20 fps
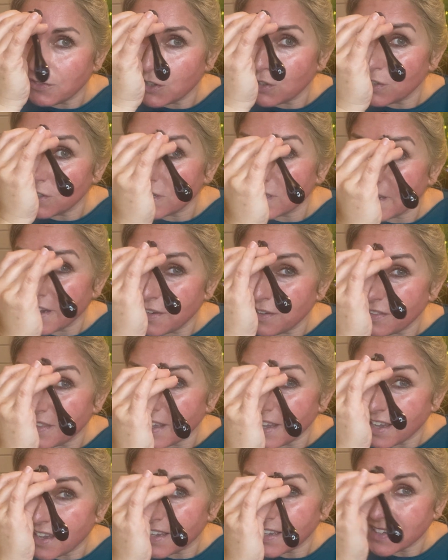a good go
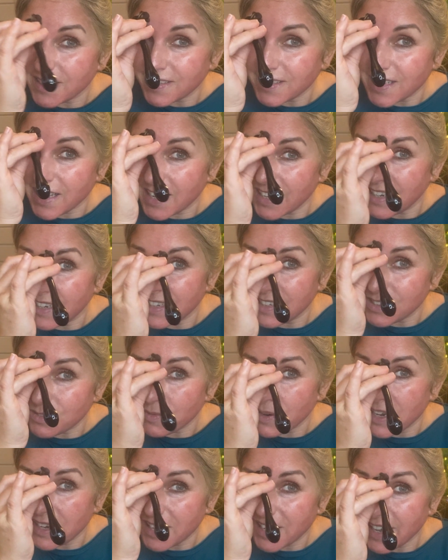there, because that is
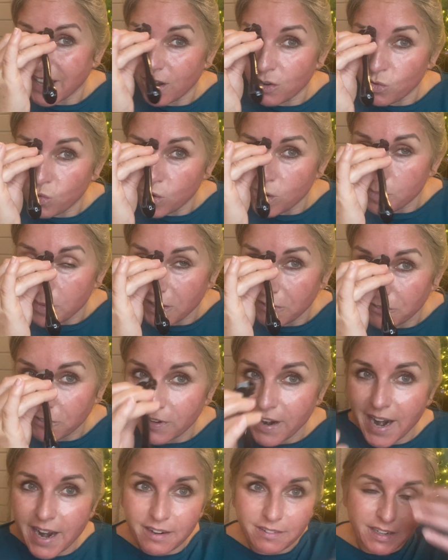where you get all a bit
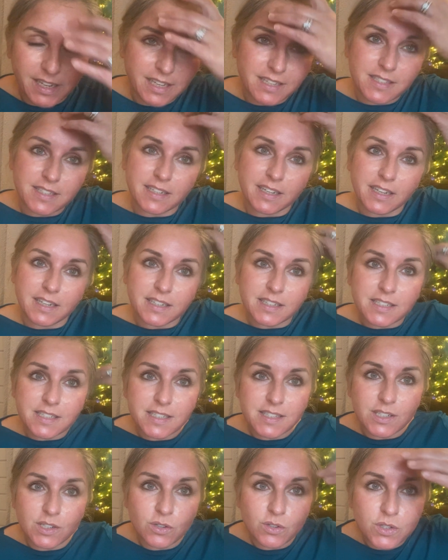frowny, isn't it? It
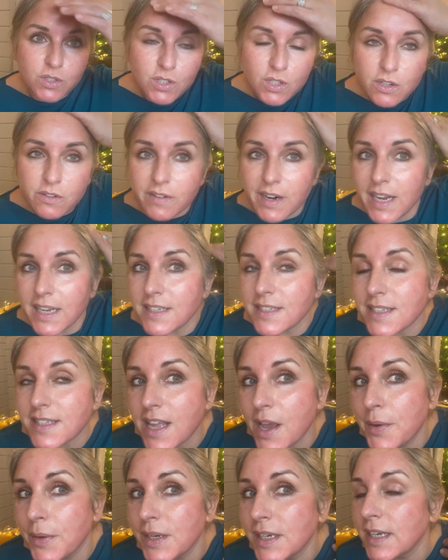doesn't look so great.
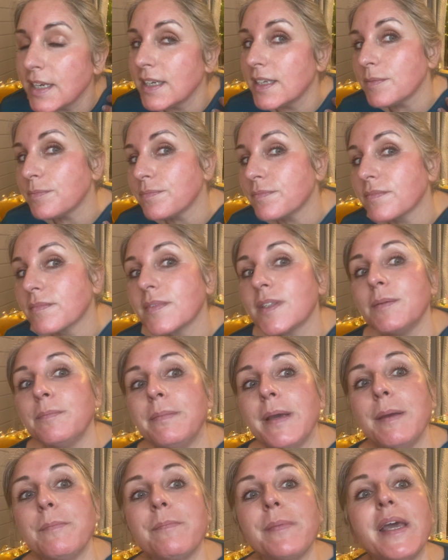So
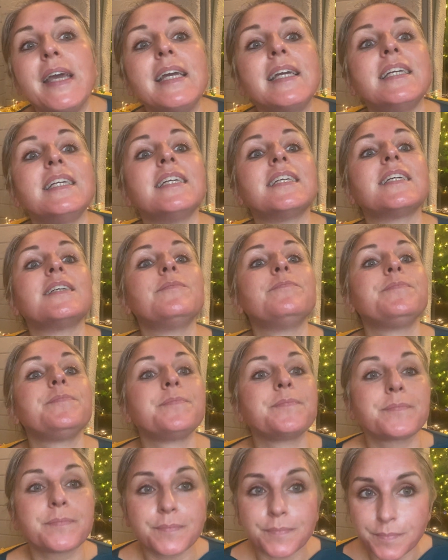bit pink.
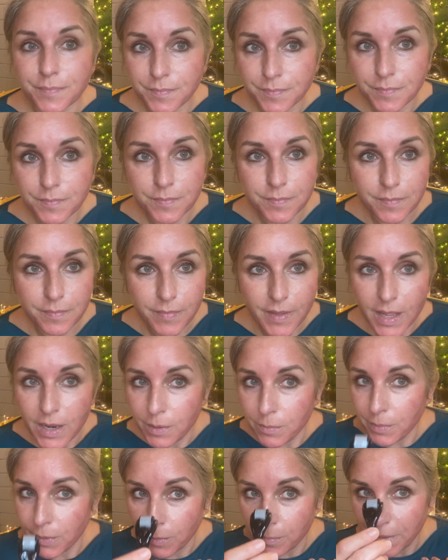
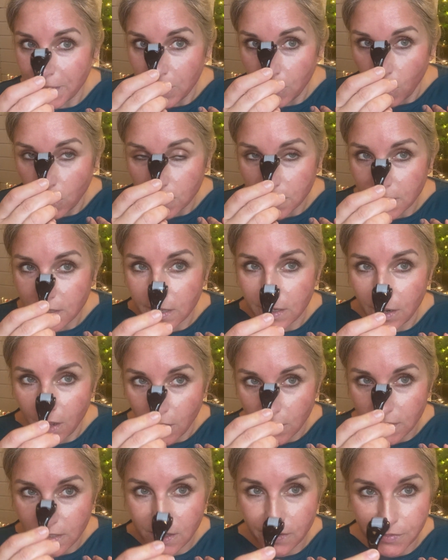There'll be lots and
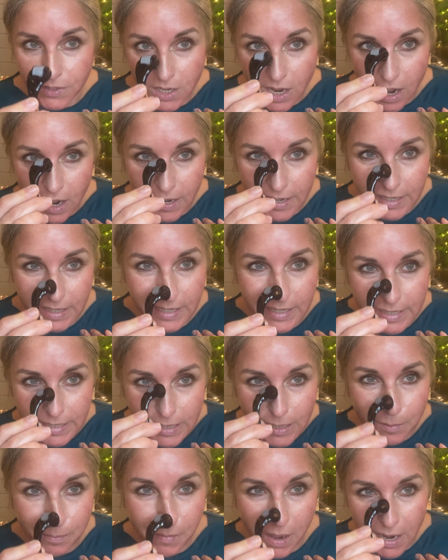lots of tiny
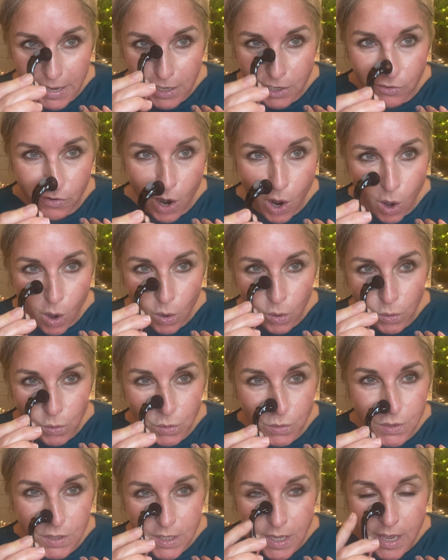little micro
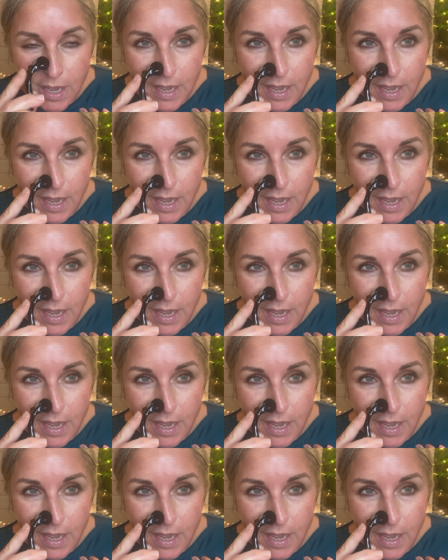holes